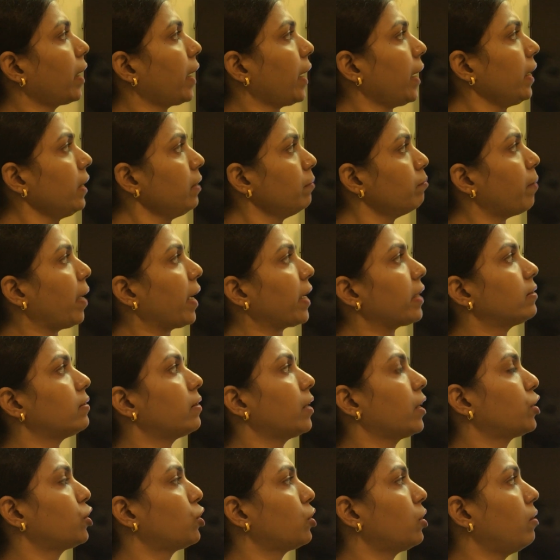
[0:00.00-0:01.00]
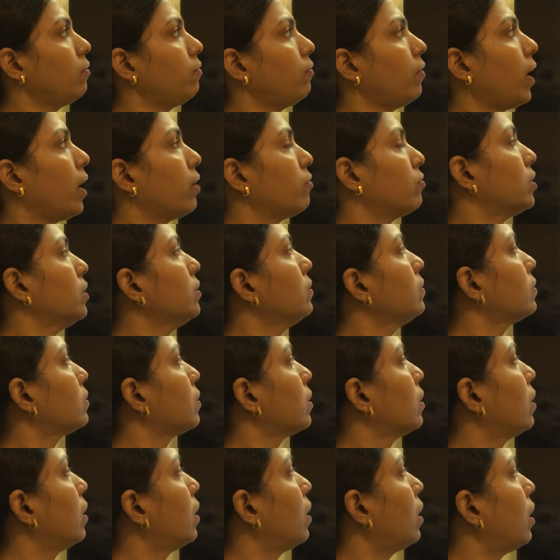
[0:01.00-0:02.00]
In bisexual flowers,
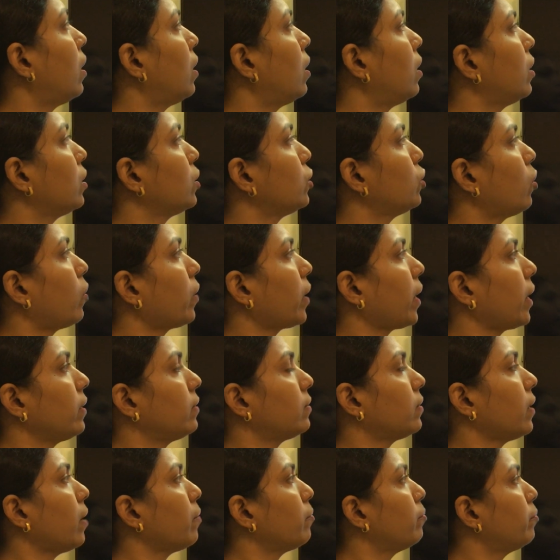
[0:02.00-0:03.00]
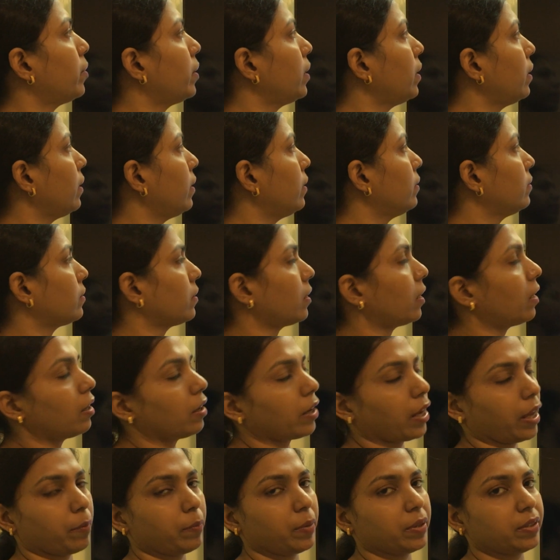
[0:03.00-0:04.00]
your example is
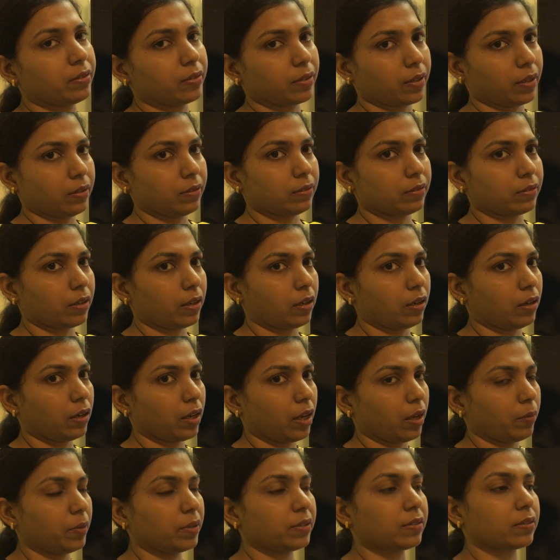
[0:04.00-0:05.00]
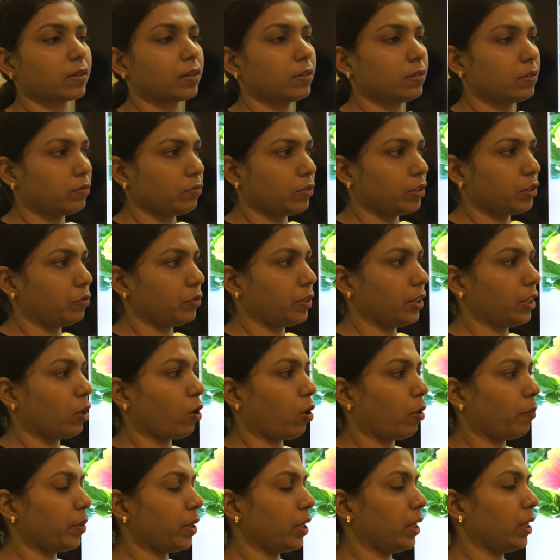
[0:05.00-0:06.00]
hibiscus, which we
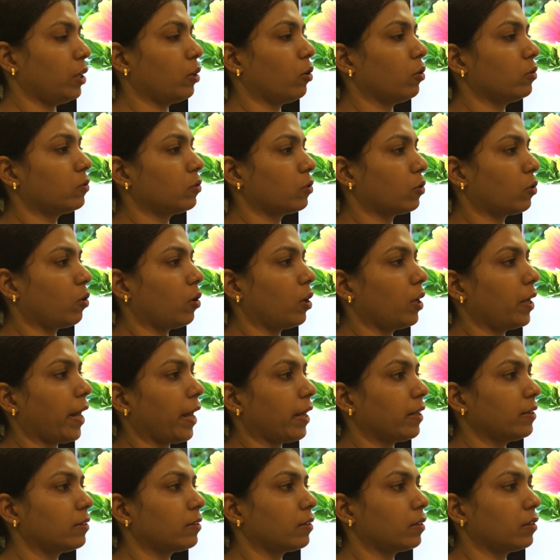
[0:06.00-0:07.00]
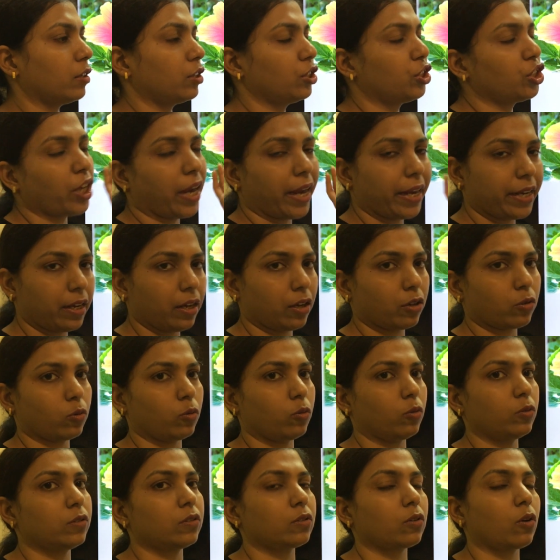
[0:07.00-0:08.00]
commonly also called as China
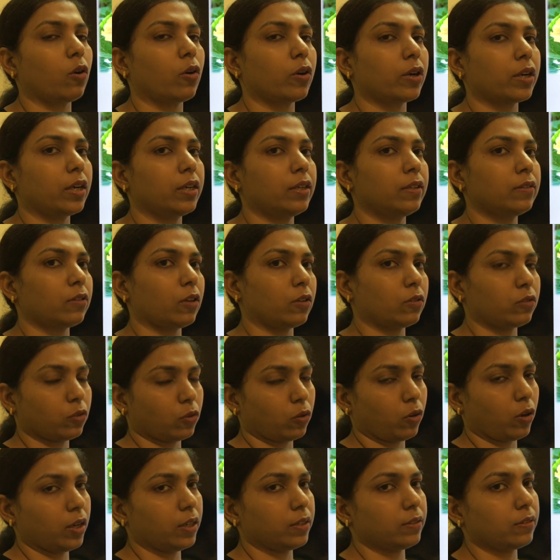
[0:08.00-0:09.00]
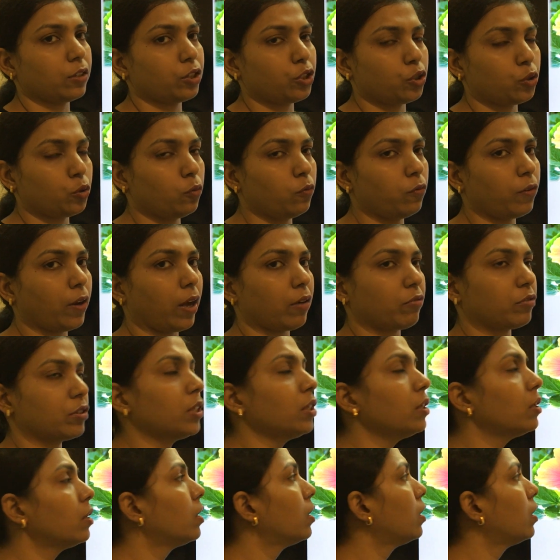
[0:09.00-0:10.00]
rose, or it is also called as a shoe flower,
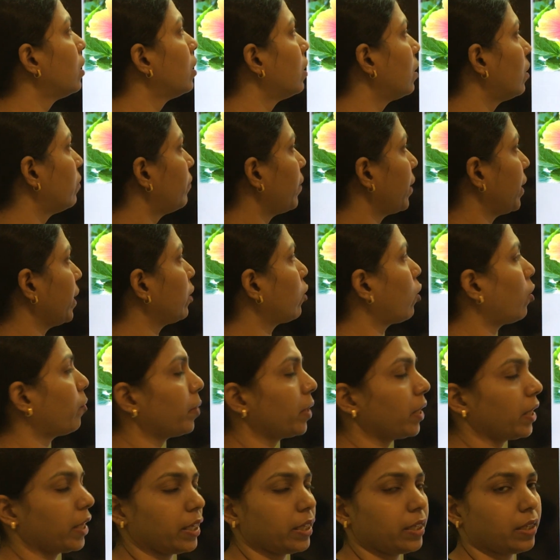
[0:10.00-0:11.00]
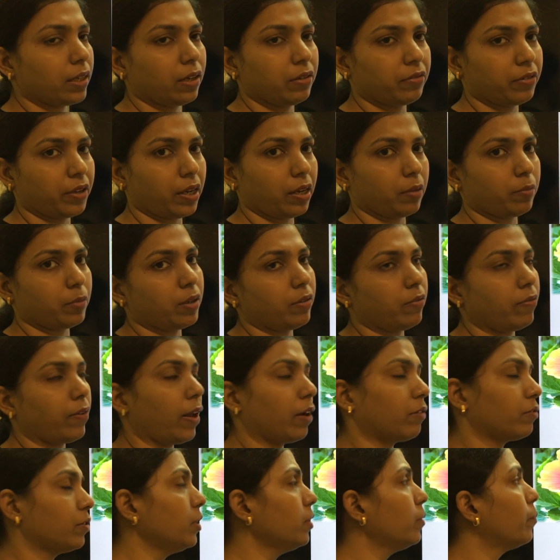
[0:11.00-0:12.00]
very commonly available
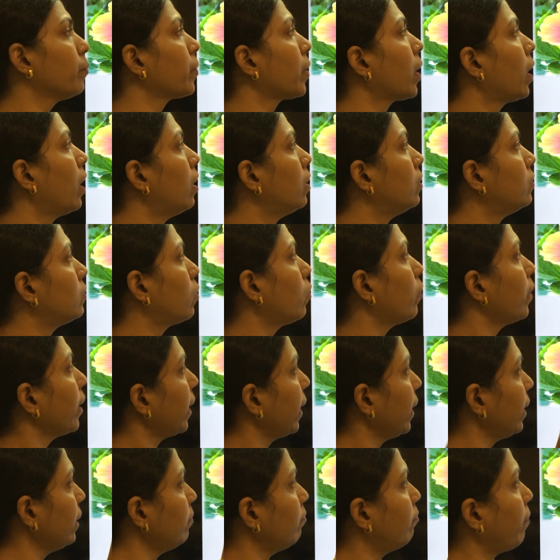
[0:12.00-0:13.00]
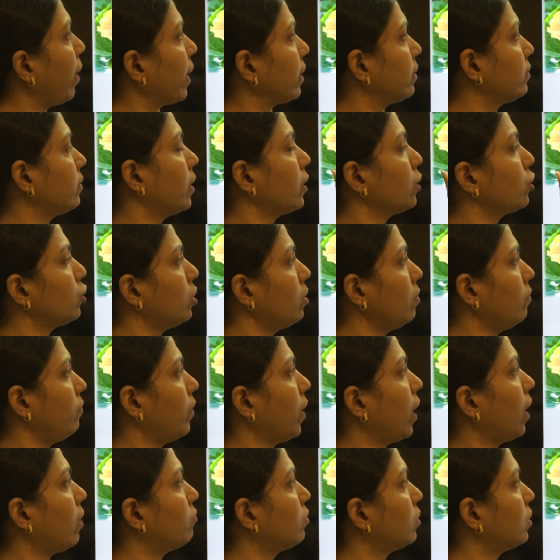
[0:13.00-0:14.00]
flower. So in bisexual
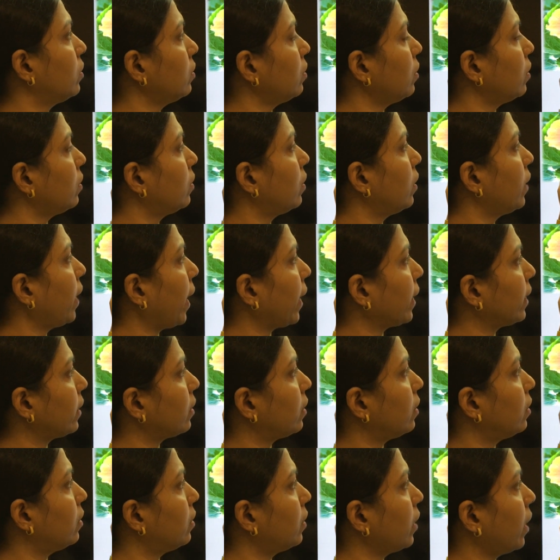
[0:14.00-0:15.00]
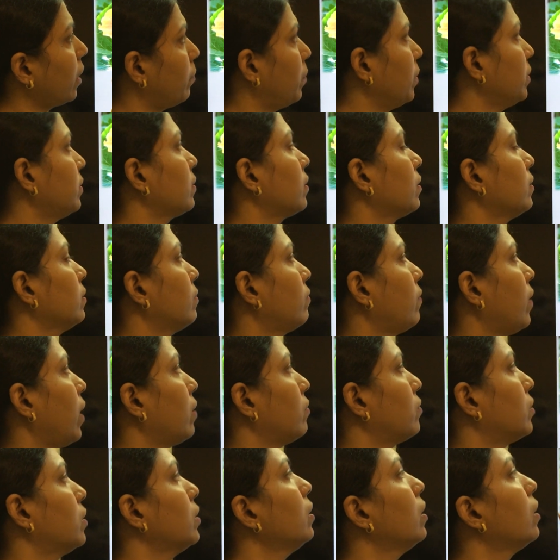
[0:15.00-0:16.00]
flower like hibiscus
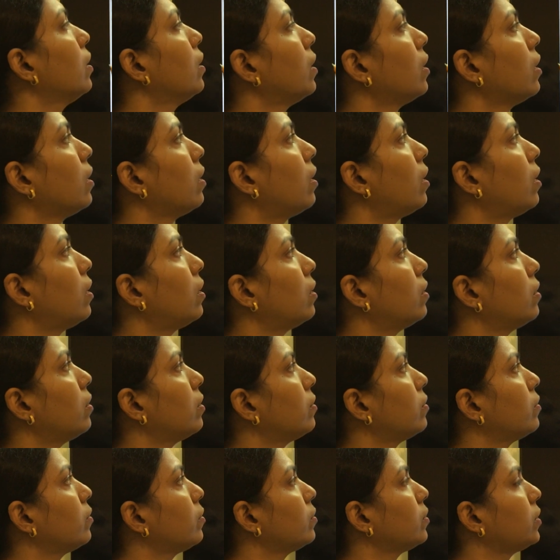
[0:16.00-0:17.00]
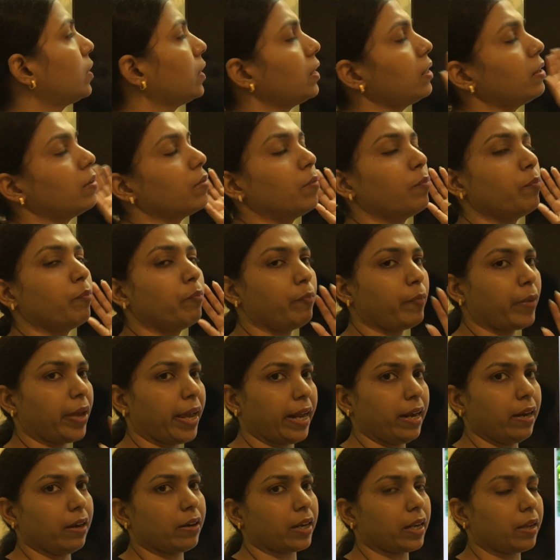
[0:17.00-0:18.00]
flower, the
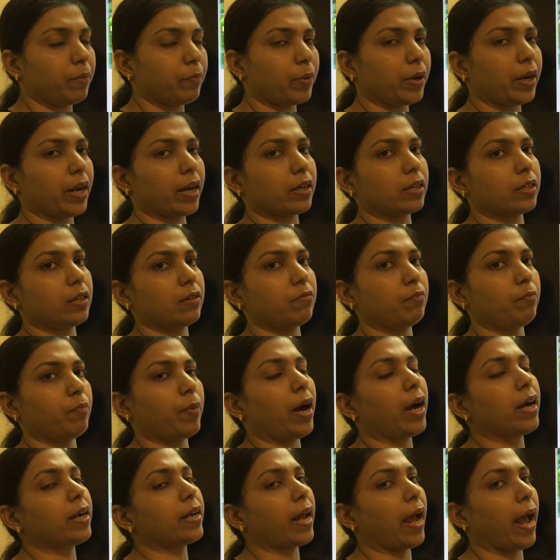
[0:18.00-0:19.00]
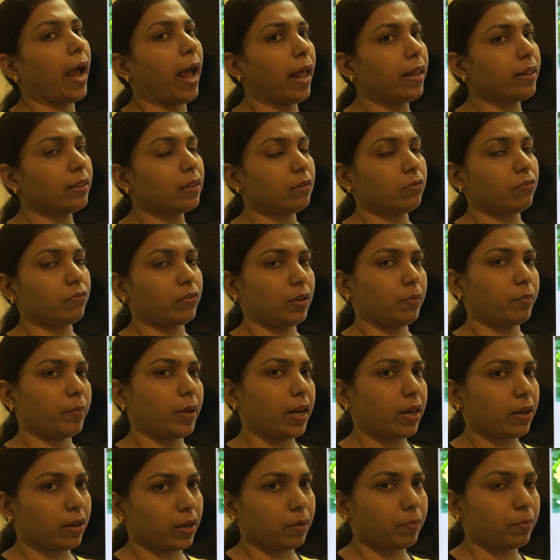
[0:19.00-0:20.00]
male reproductive part and the
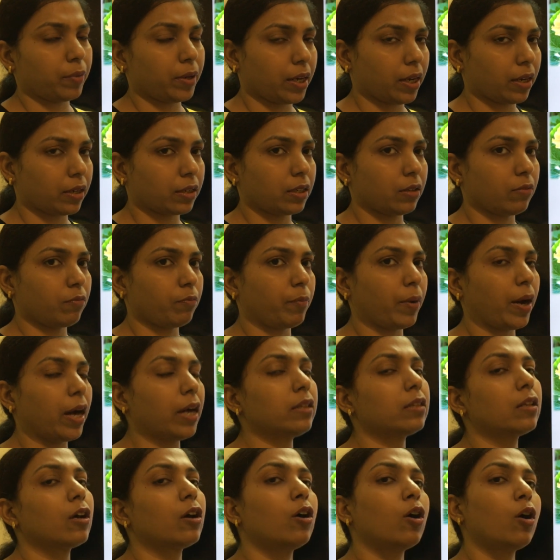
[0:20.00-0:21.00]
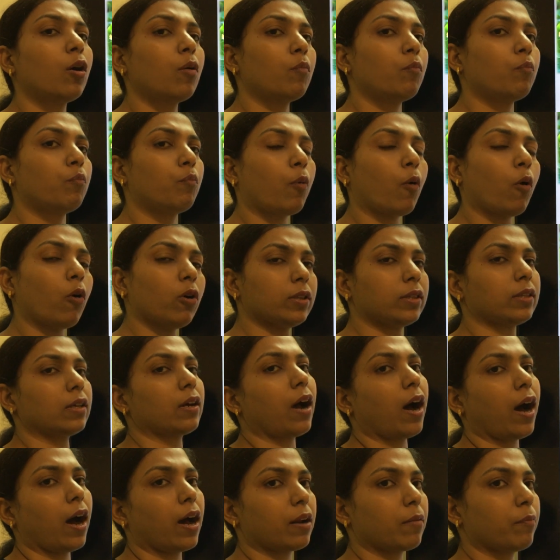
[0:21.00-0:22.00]
female reproductive part both
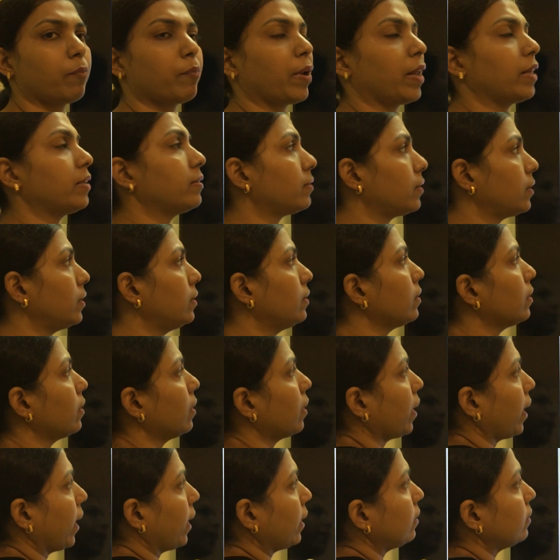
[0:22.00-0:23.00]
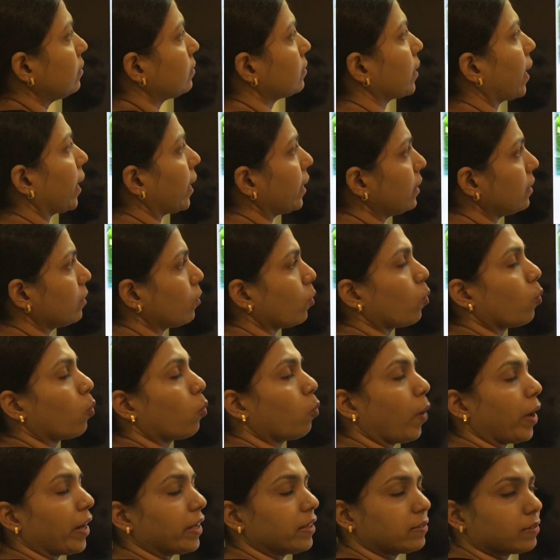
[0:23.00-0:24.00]
are present inside
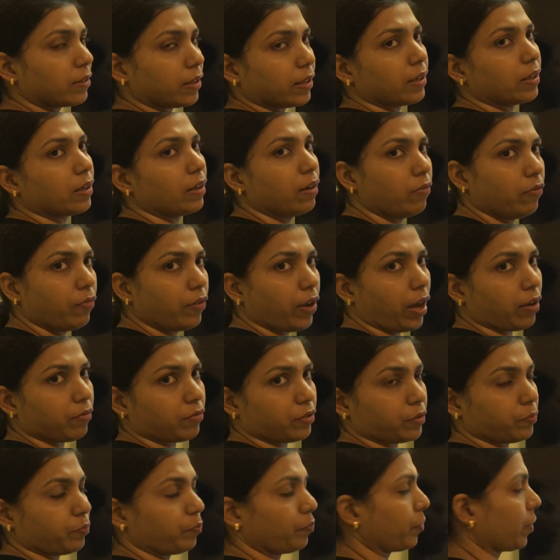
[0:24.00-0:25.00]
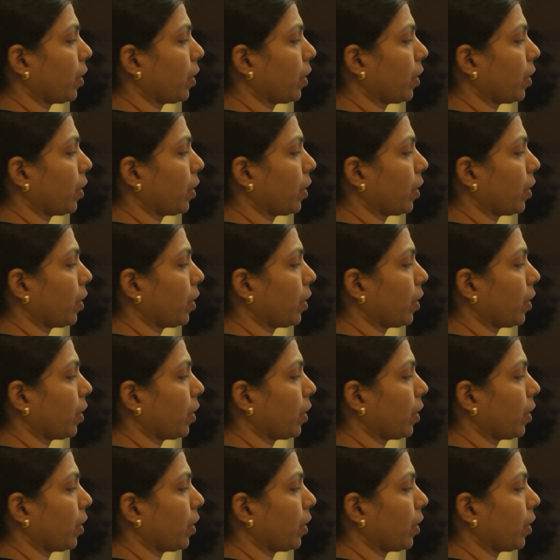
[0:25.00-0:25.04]
one single flower.